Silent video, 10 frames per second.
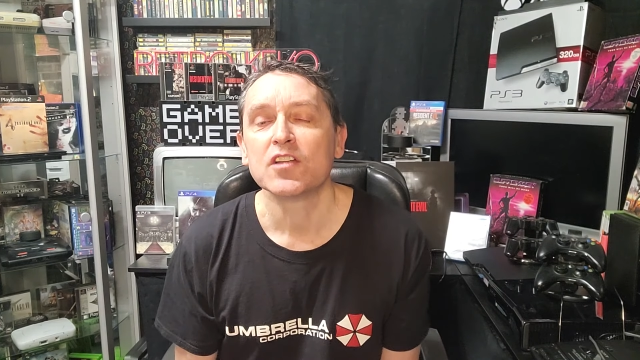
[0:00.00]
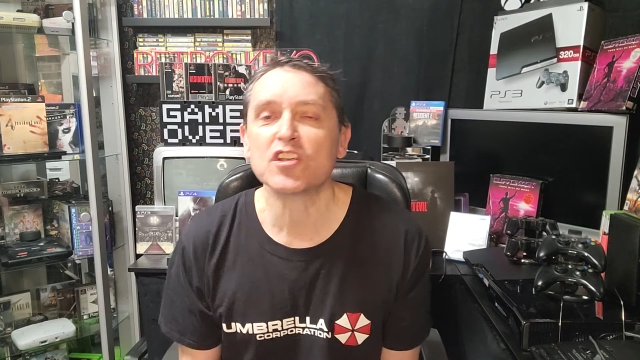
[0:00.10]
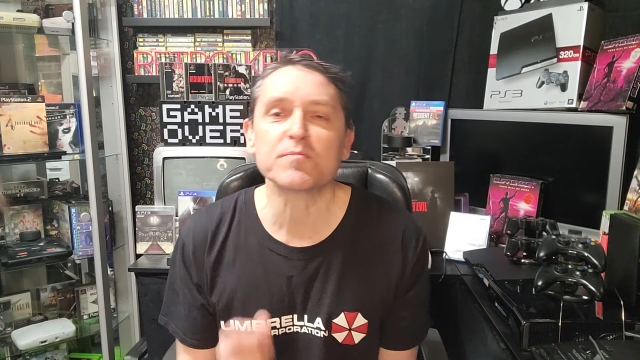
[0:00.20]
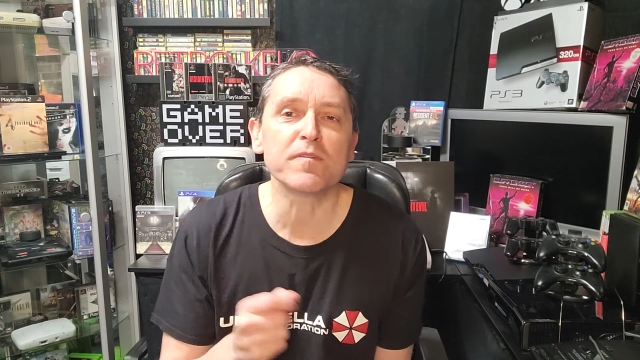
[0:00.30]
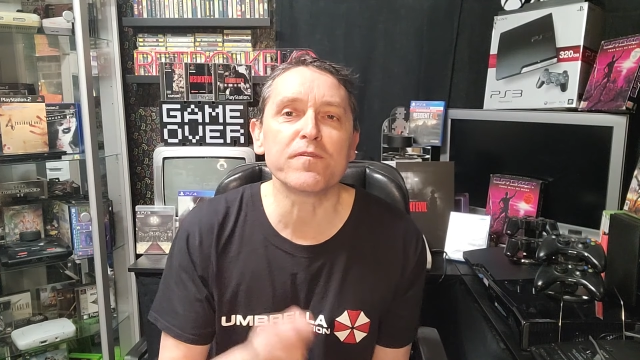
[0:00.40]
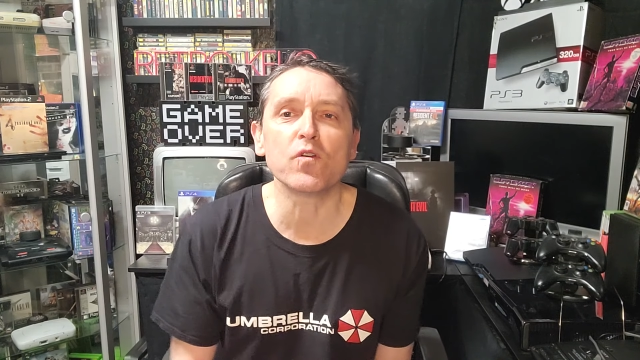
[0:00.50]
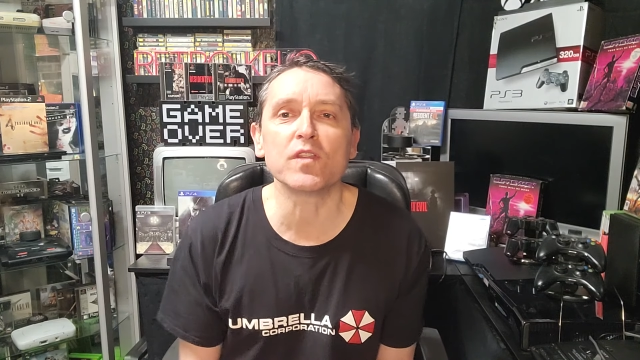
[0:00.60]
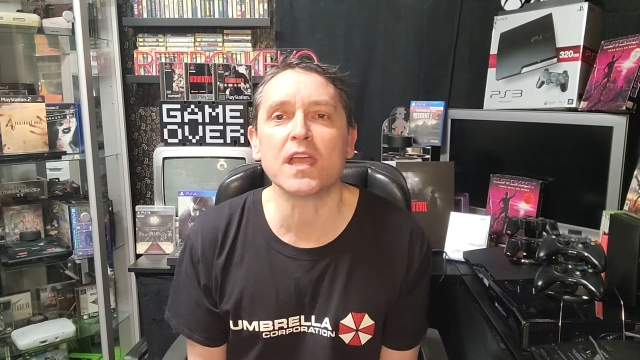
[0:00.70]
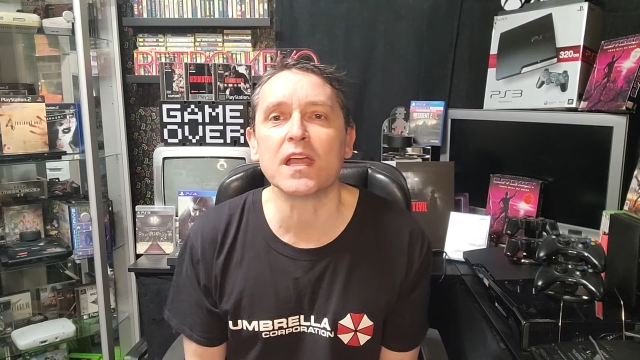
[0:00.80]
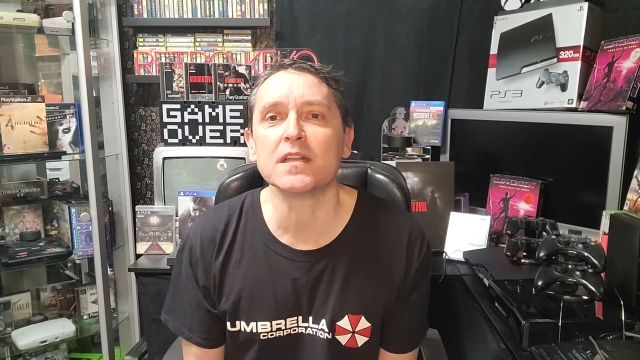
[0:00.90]
just before
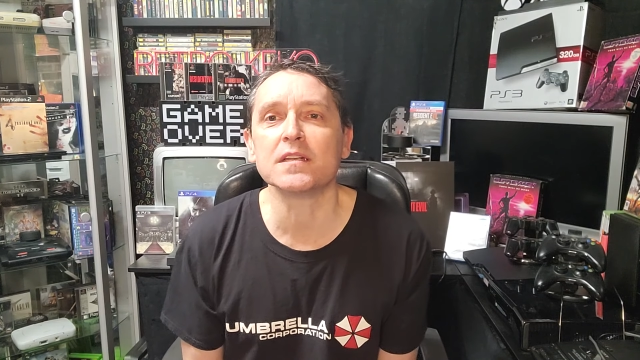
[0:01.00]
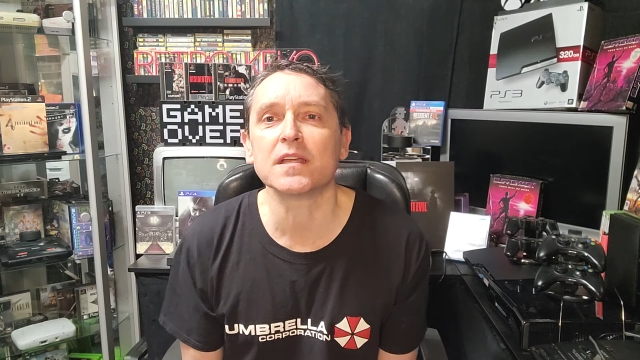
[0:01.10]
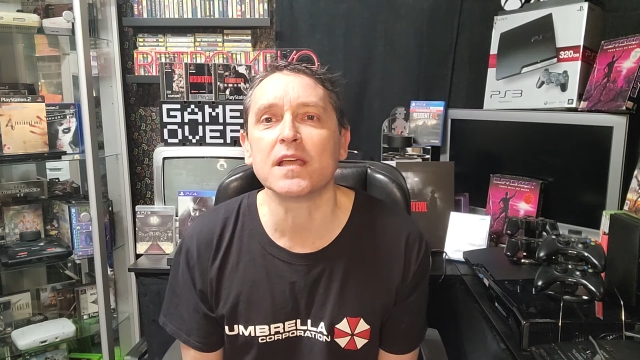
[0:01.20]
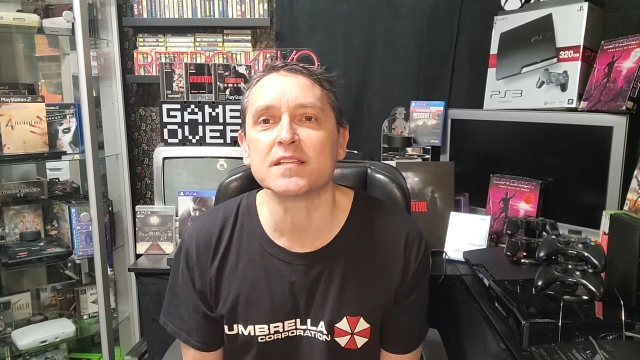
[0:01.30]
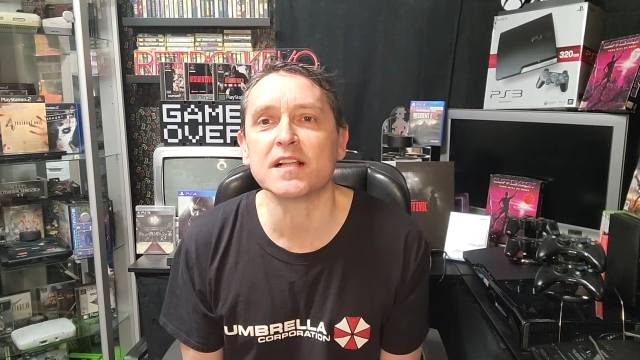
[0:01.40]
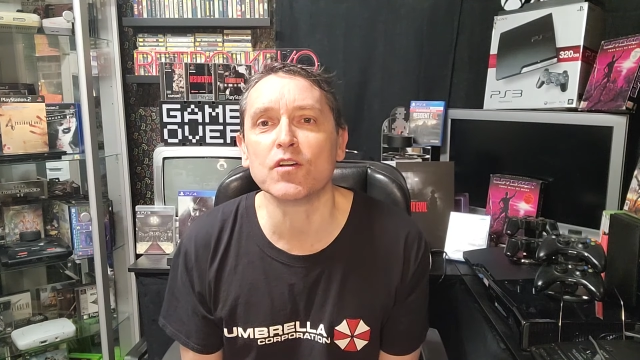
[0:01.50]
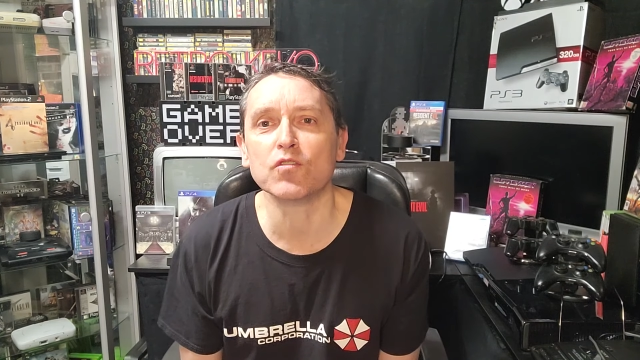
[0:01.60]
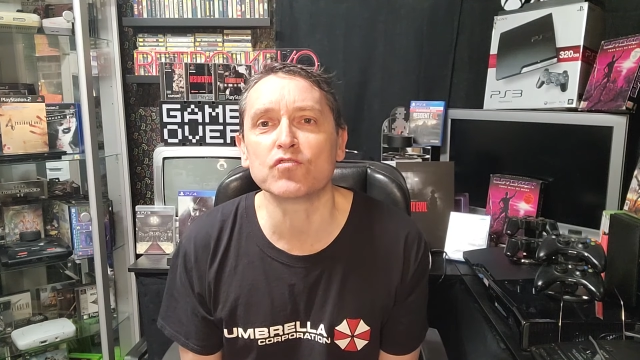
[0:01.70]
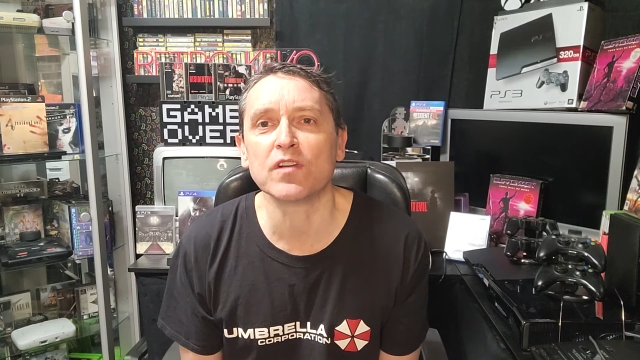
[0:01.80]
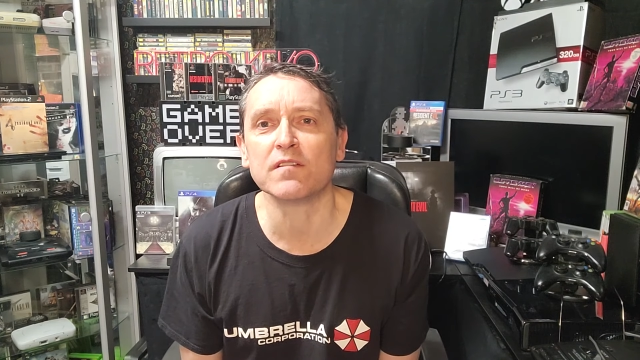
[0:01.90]
the end, there's a
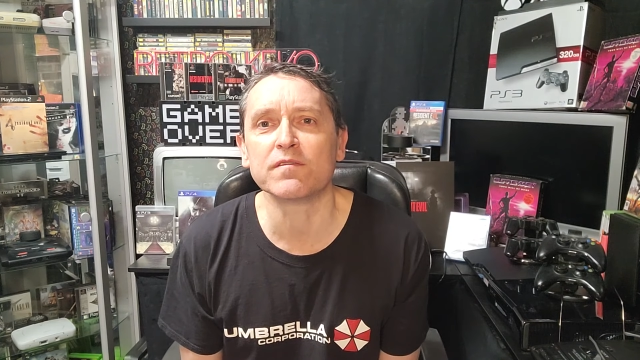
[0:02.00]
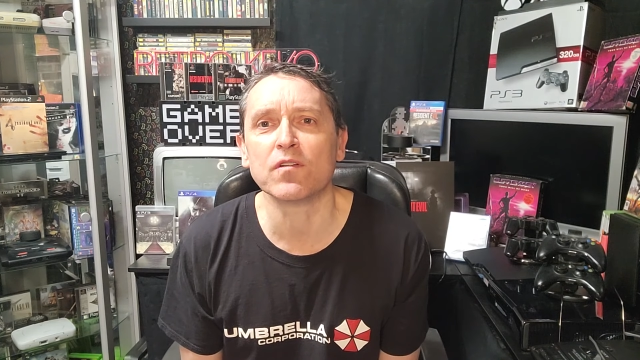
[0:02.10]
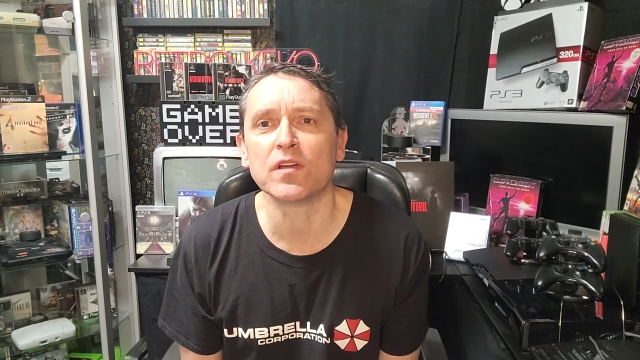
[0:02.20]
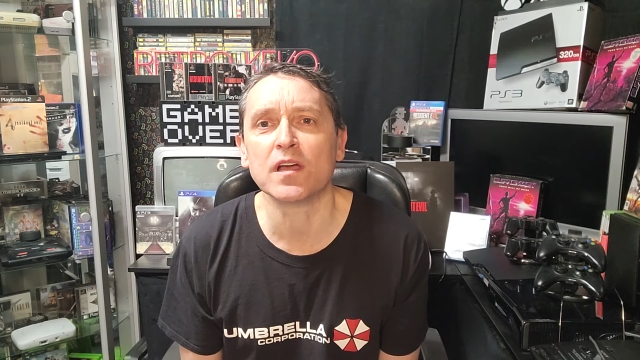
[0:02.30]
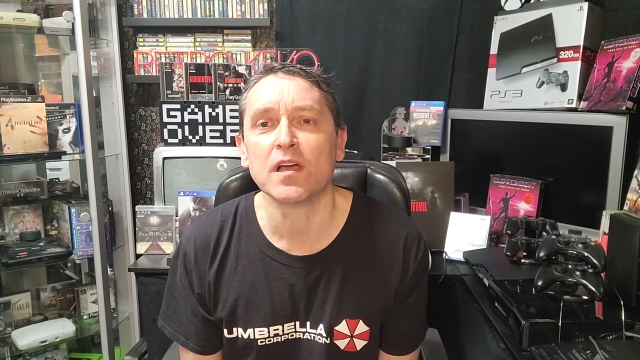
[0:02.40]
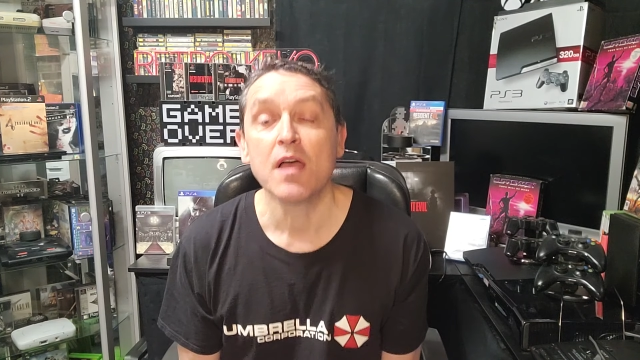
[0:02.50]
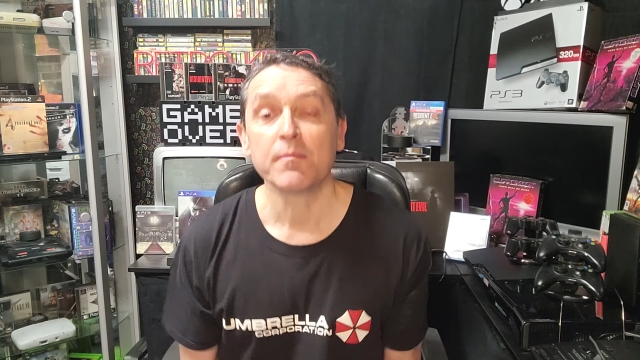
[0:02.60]
little treat for you.